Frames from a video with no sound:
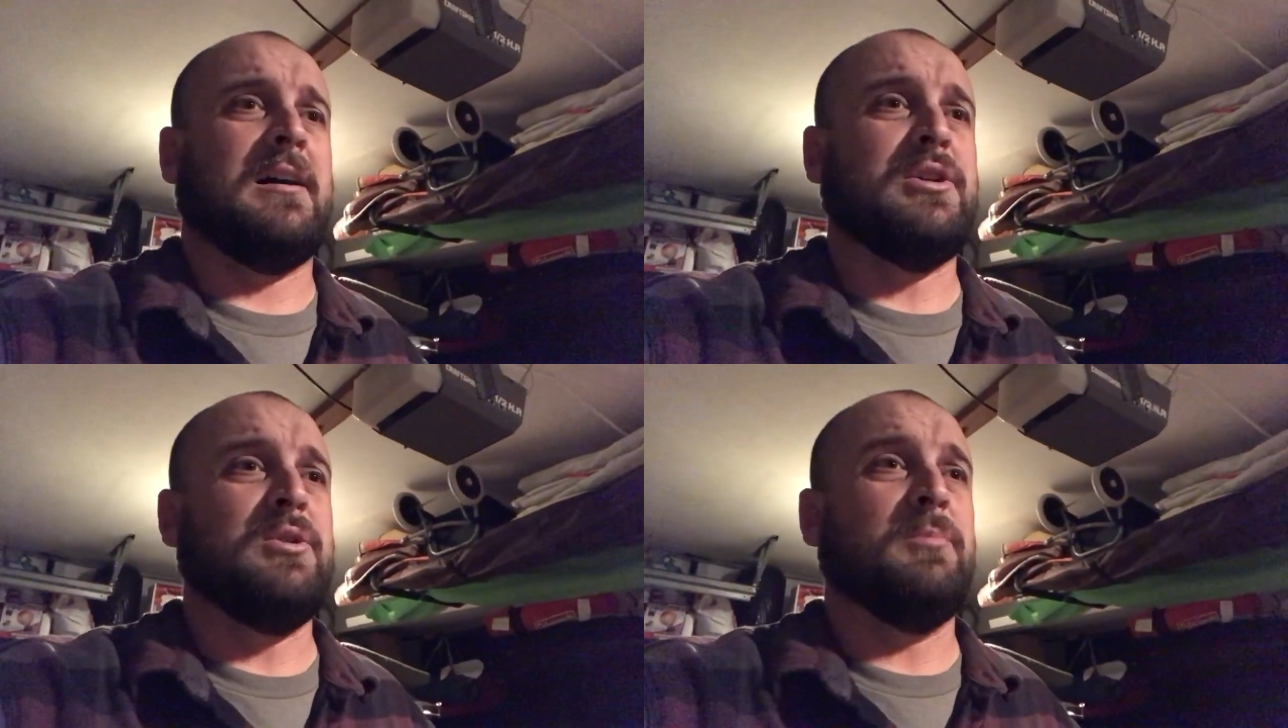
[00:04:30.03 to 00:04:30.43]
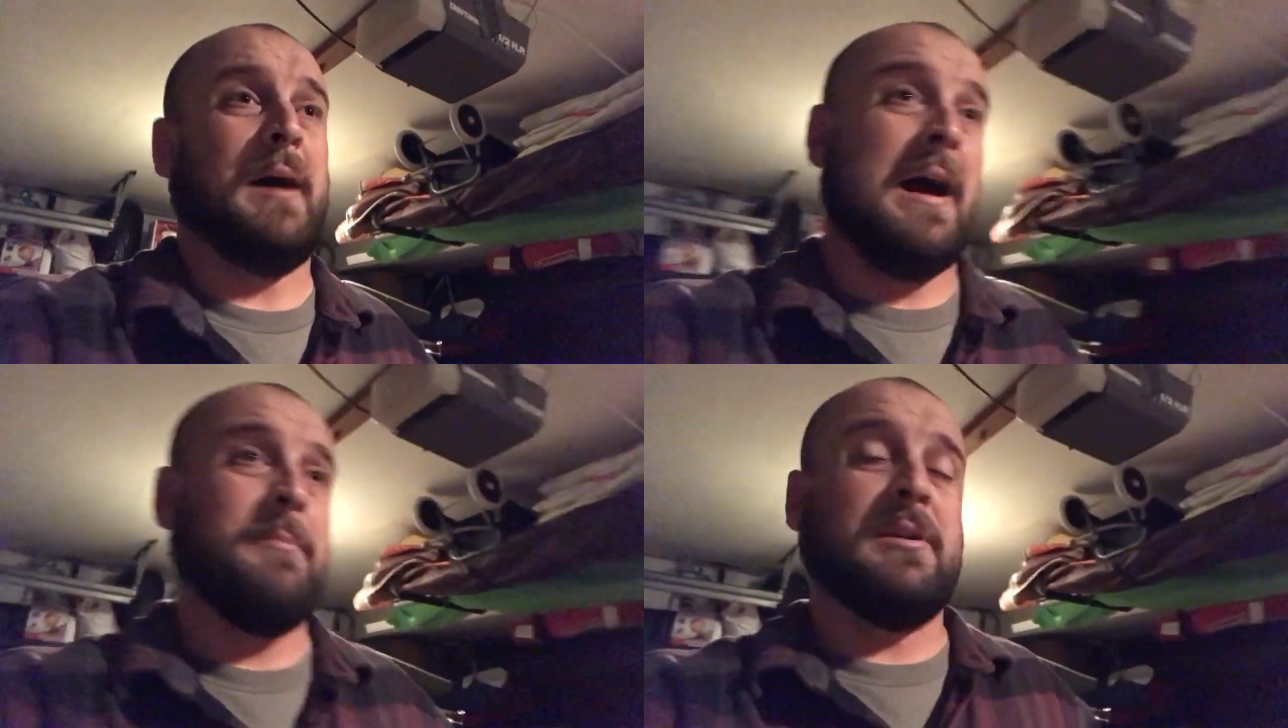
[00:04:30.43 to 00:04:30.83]
You
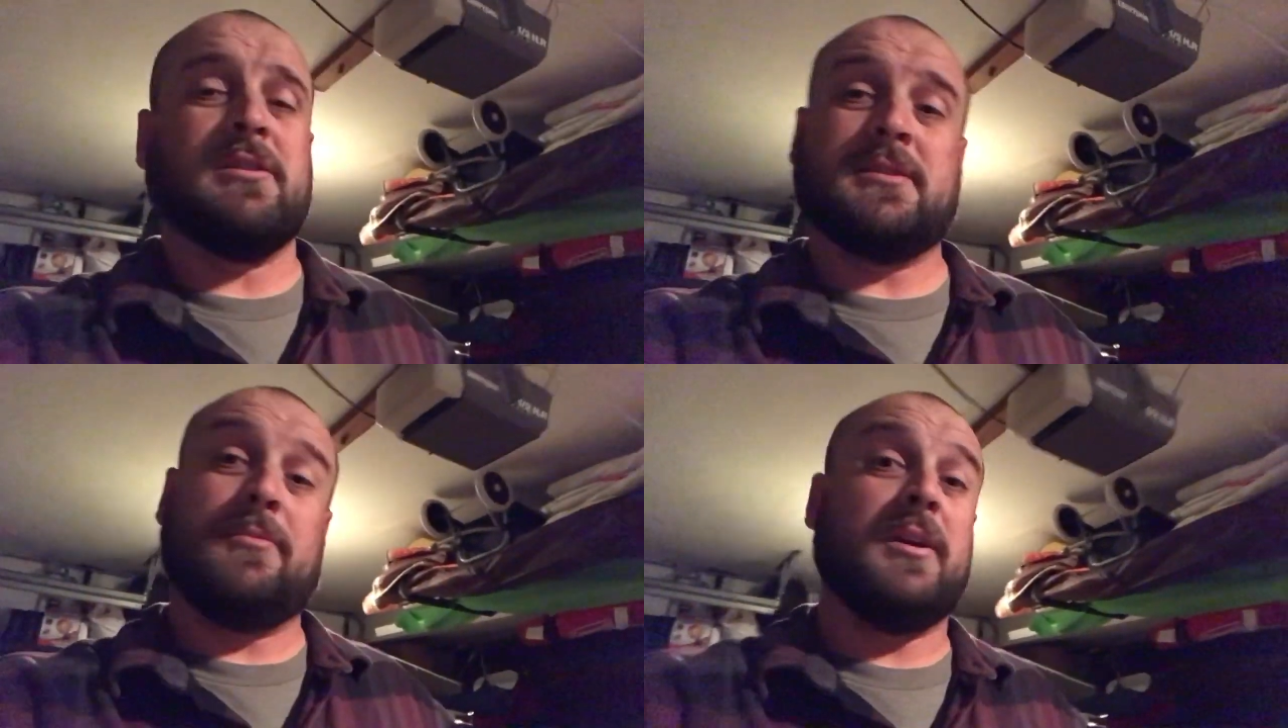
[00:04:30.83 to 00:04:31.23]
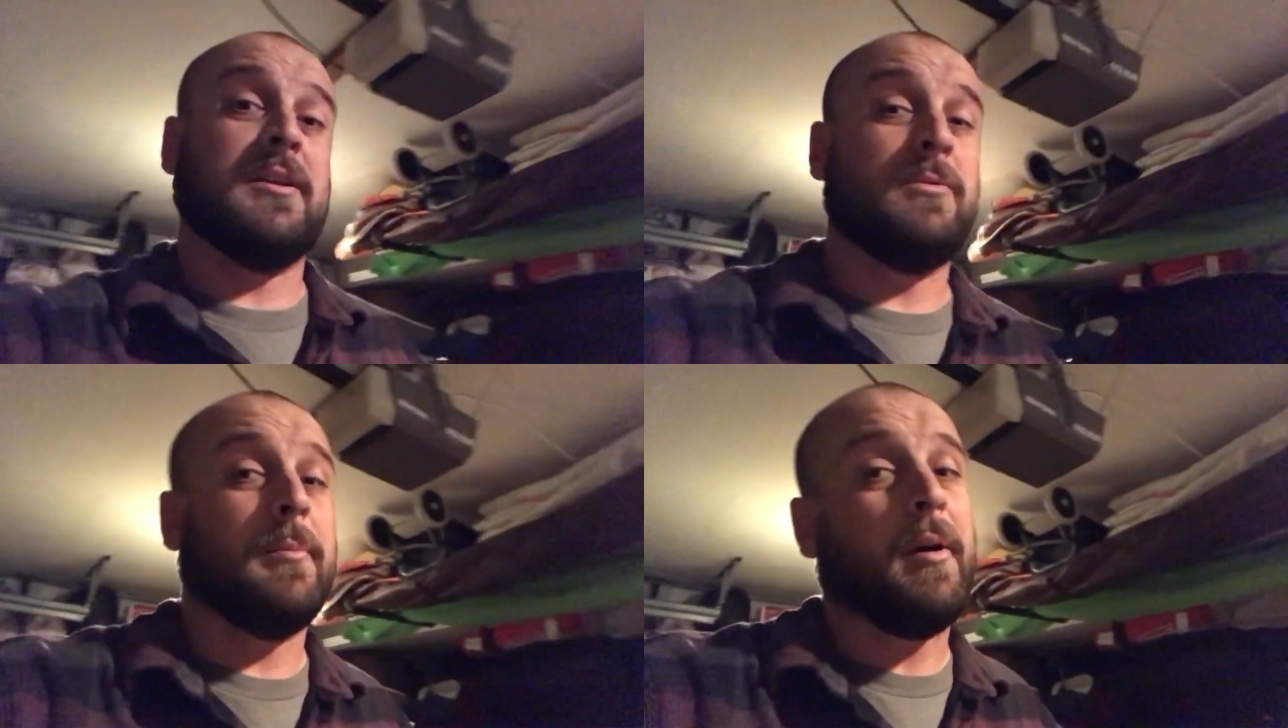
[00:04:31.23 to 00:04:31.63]
buy beer to bring
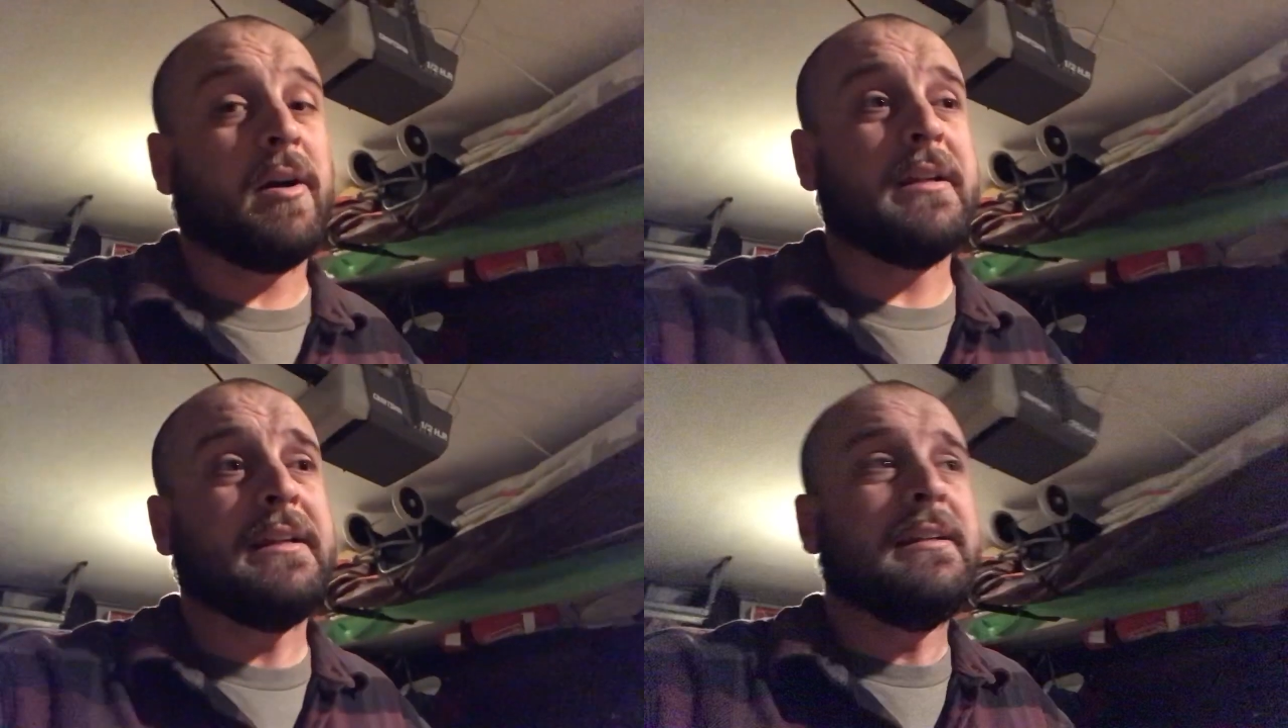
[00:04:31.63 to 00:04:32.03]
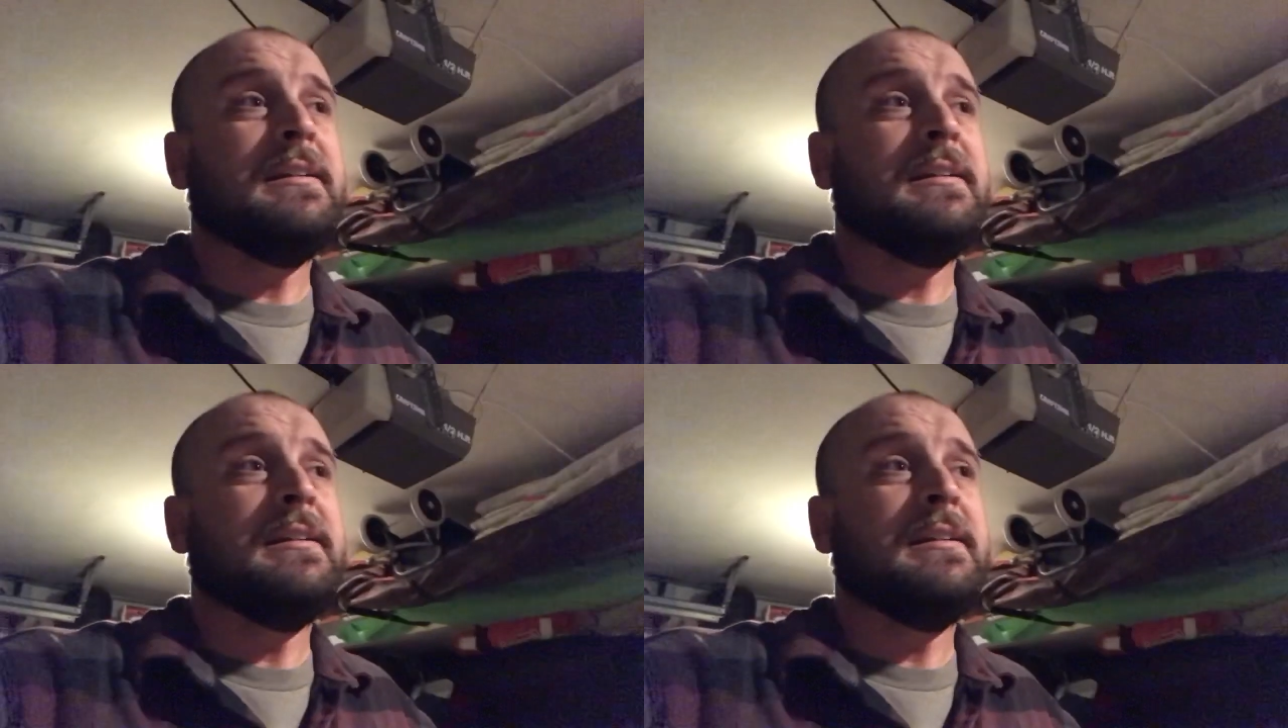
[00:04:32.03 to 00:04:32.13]
to a party